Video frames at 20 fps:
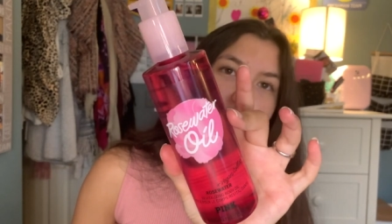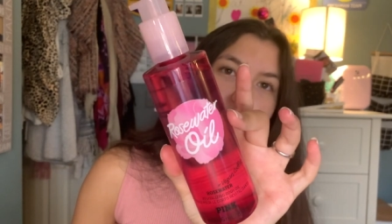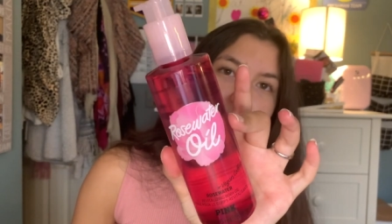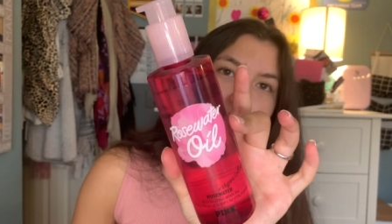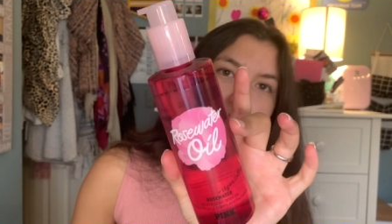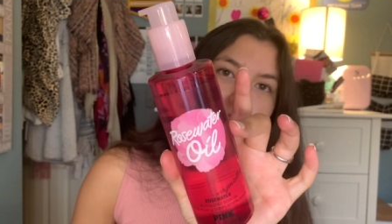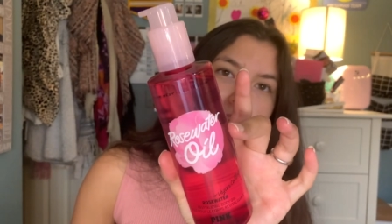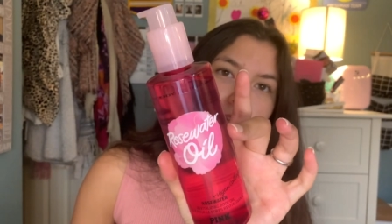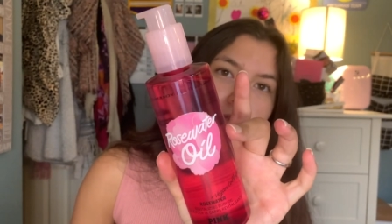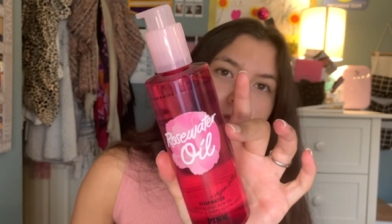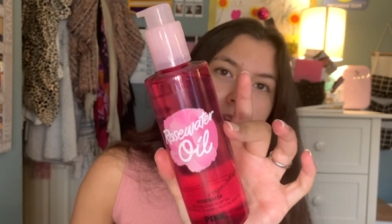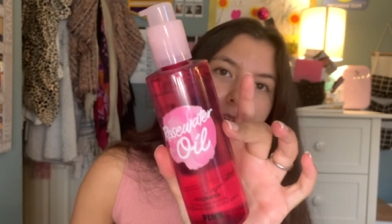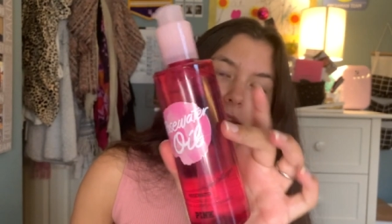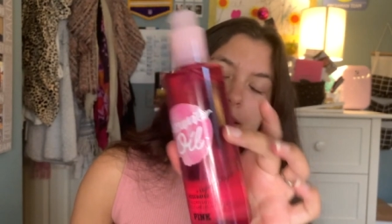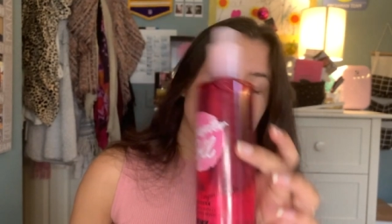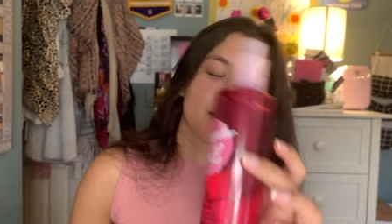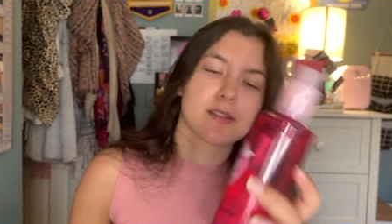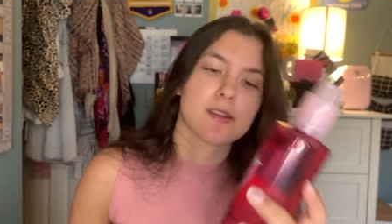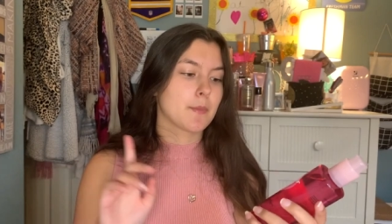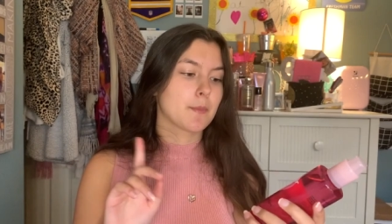mist of
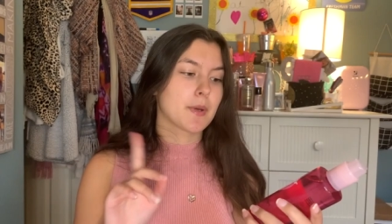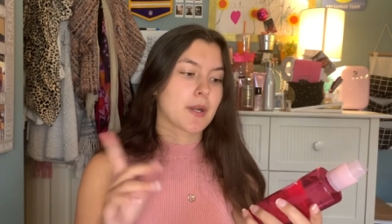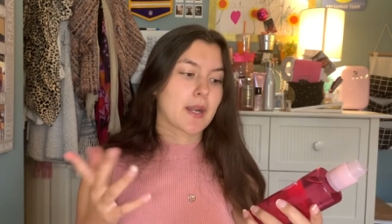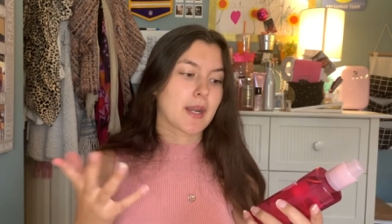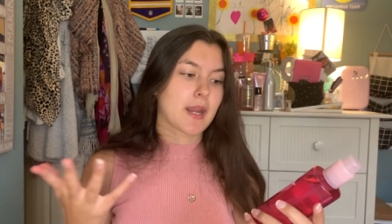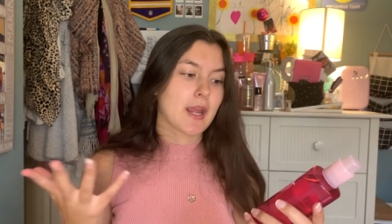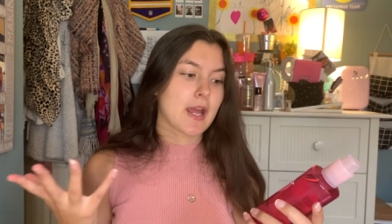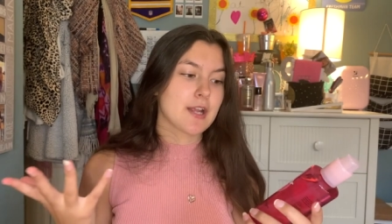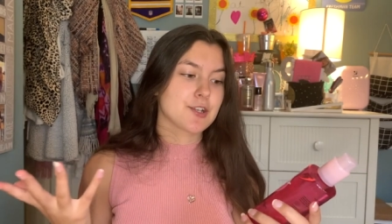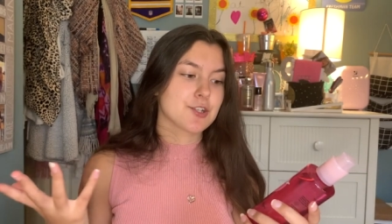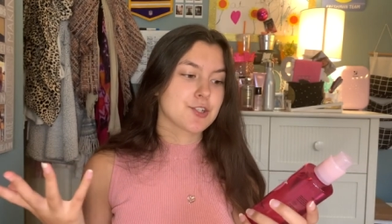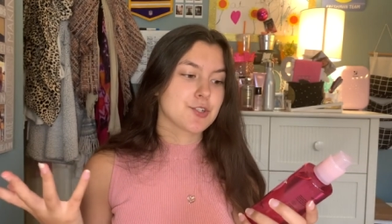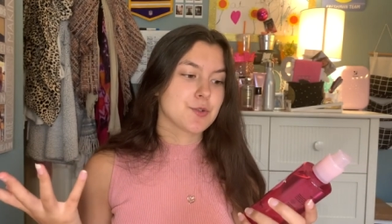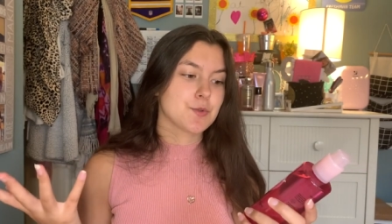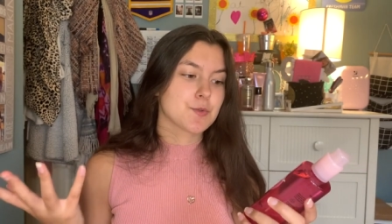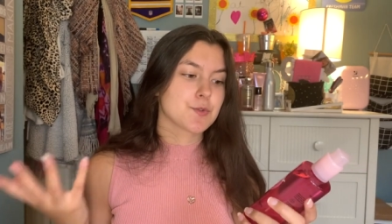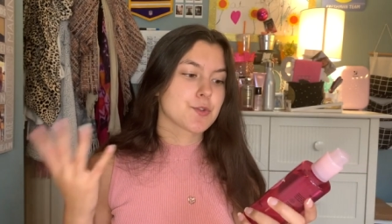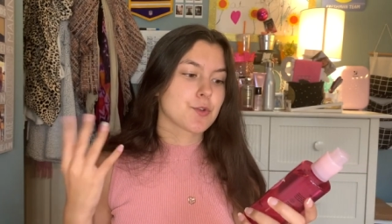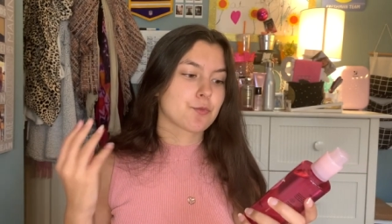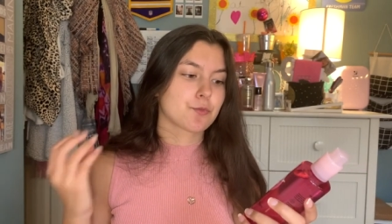this, but I can just
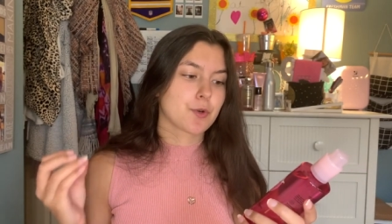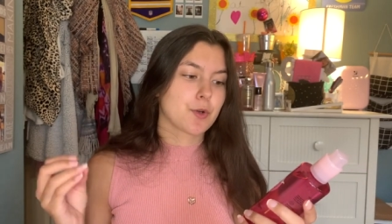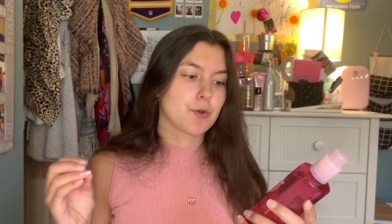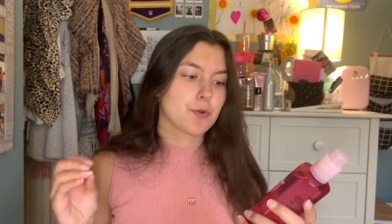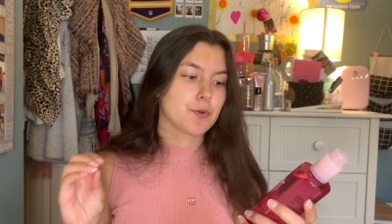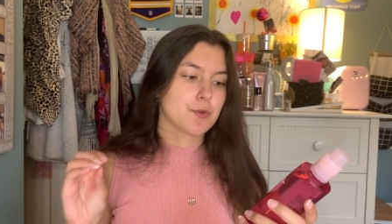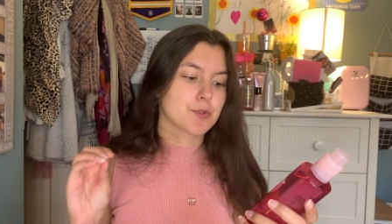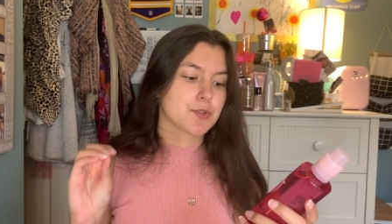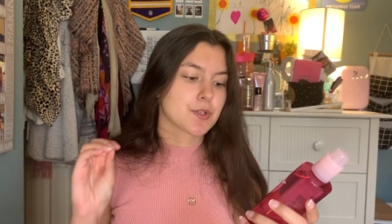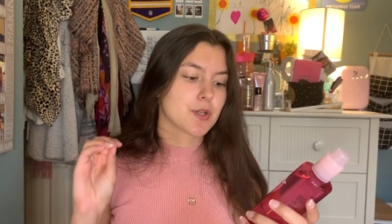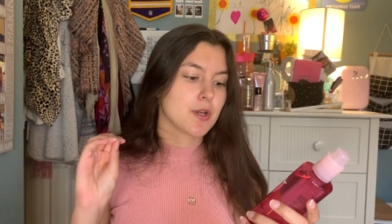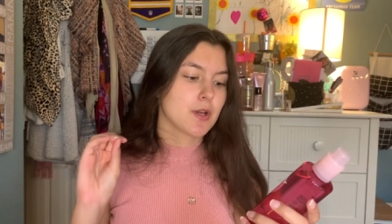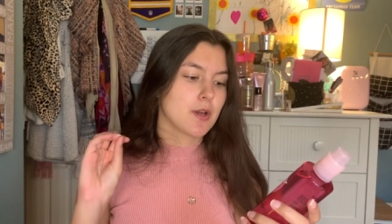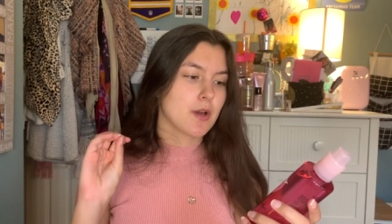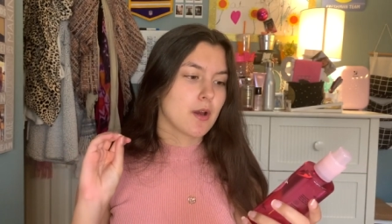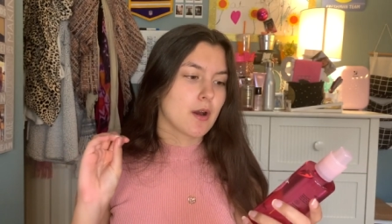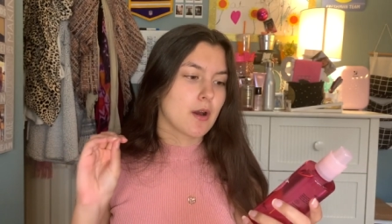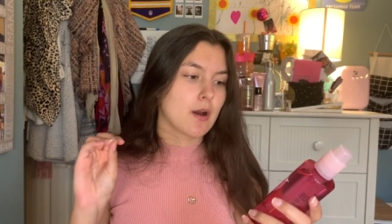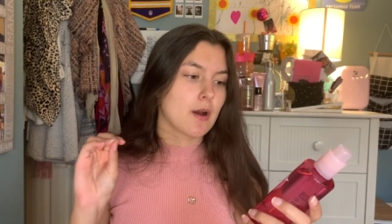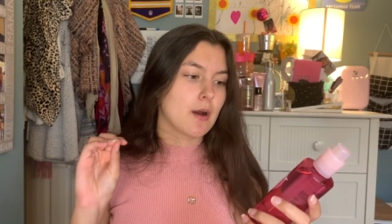use the rose
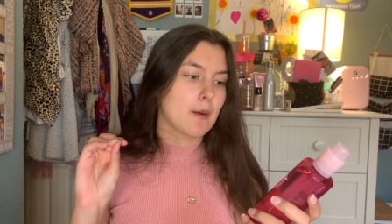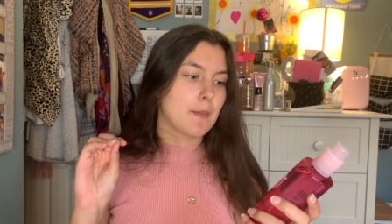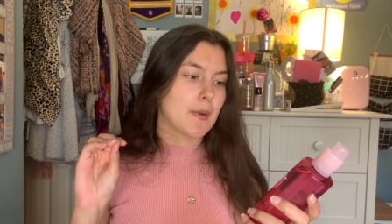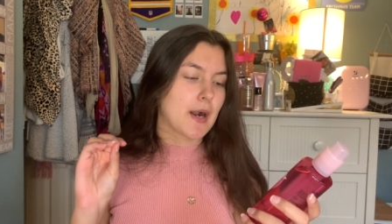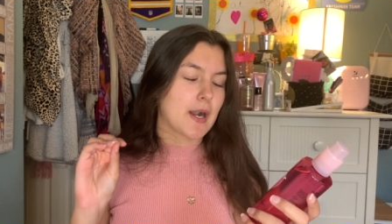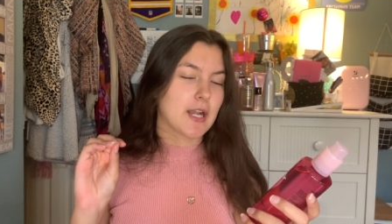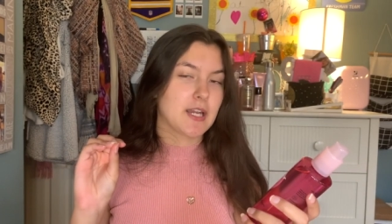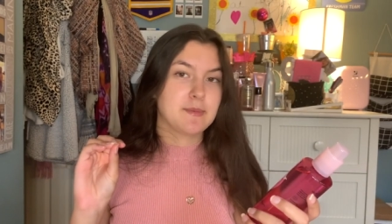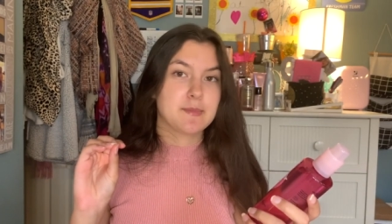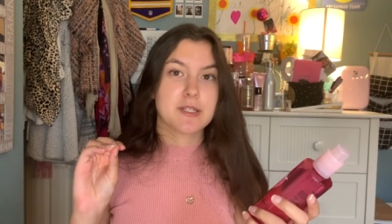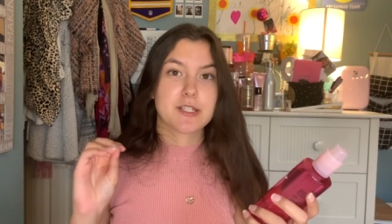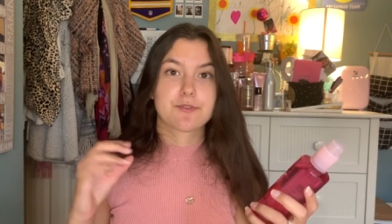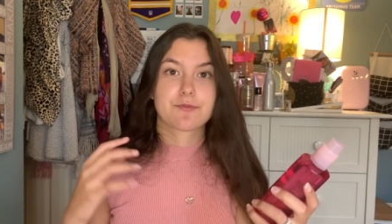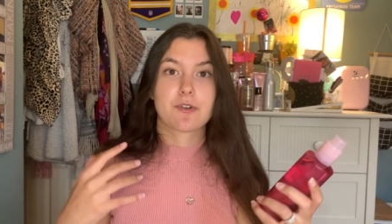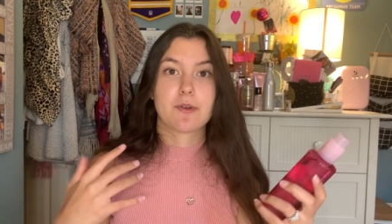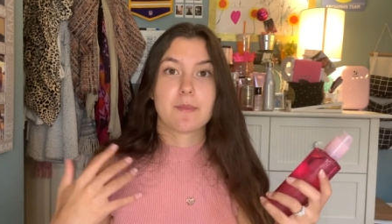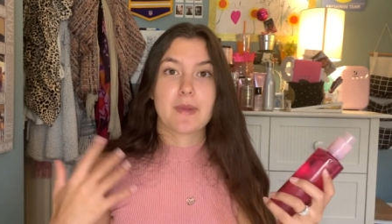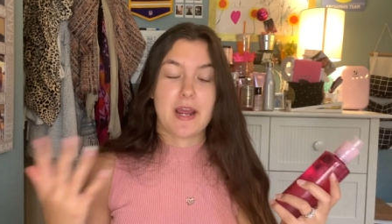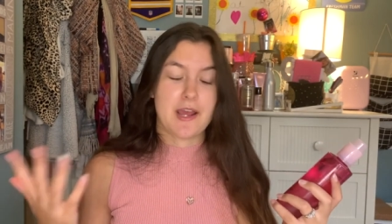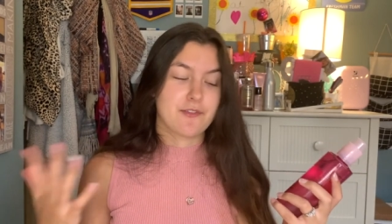uh, body mist
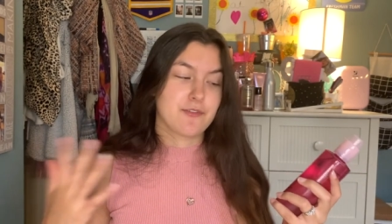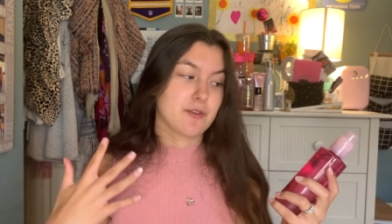from Bath